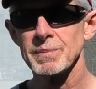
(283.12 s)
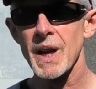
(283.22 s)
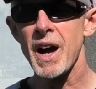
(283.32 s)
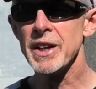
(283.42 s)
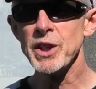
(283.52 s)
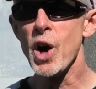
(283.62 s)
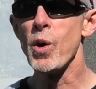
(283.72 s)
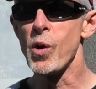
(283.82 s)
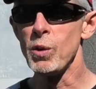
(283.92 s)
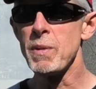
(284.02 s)
I know
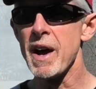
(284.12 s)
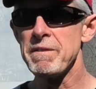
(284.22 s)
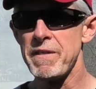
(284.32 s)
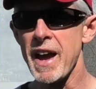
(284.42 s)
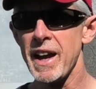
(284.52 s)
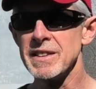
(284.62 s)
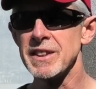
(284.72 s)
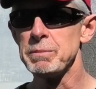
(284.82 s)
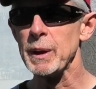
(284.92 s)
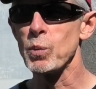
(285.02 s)
all my fans
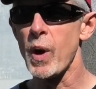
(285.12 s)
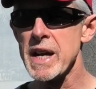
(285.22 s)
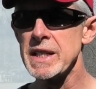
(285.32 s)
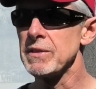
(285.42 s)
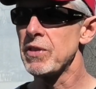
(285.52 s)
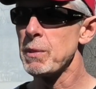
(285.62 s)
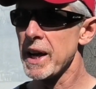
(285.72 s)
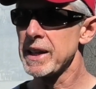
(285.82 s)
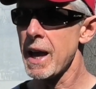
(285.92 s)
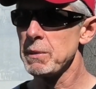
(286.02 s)
have been waiting for
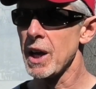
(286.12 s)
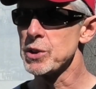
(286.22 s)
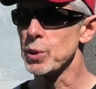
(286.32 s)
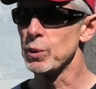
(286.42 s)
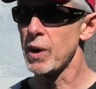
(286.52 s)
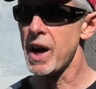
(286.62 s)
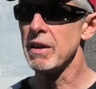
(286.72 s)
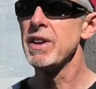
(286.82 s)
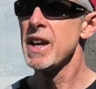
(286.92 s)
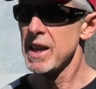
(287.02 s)
my cameo to
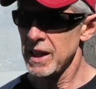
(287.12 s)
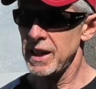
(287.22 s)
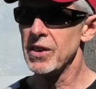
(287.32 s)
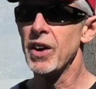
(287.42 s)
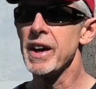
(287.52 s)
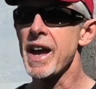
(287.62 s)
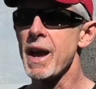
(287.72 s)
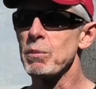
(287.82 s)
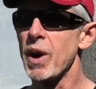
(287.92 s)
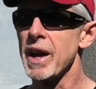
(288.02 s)
arrive. Here I
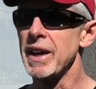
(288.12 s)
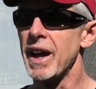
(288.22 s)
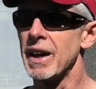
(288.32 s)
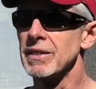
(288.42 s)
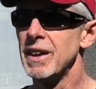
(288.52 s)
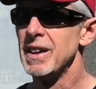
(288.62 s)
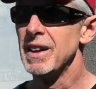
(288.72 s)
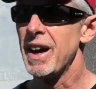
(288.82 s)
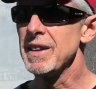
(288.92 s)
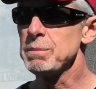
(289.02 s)
am right now.
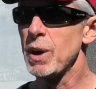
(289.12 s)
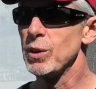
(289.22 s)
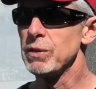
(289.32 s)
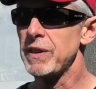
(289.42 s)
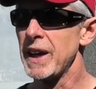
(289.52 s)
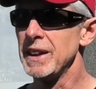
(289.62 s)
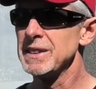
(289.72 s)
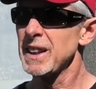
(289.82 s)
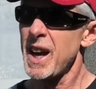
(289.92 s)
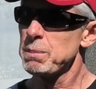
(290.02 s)
I think by all
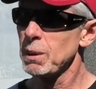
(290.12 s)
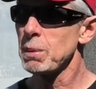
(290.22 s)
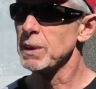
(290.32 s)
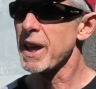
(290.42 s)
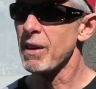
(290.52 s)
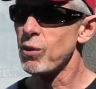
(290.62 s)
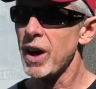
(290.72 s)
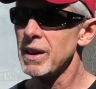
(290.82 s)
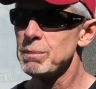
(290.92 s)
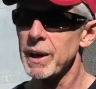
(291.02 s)
fans, I probably have
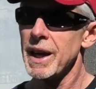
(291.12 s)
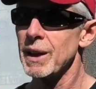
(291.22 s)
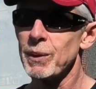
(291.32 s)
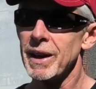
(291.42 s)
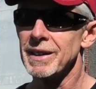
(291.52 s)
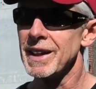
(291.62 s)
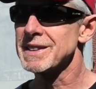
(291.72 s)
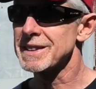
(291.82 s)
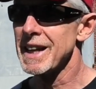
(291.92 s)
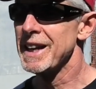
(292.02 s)
one, but anyway,
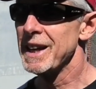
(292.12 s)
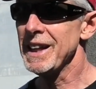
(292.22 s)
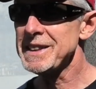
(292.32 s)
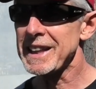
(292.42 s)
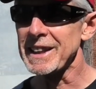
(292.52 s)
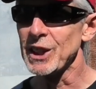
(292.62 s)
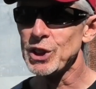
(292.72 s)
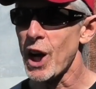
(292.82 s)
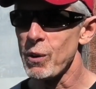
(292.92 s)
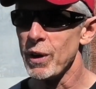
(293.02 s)
let's get this
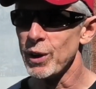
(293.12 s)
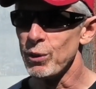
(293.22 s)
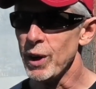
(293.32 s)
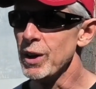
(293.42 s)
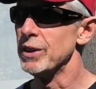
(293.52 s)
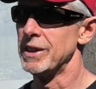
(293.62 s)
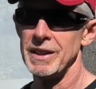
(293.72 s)
show on the road.